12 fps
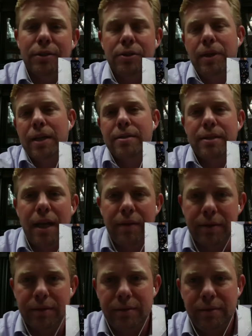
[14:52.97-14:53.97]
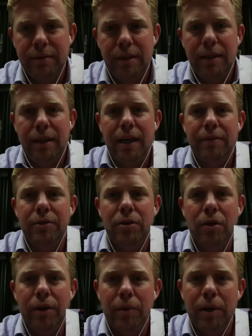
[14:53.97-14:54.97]
in 2007 after
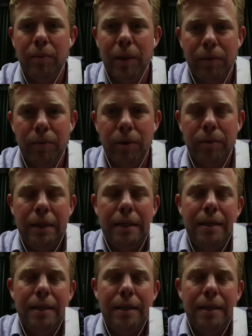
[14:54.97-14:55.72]
all that we had went through.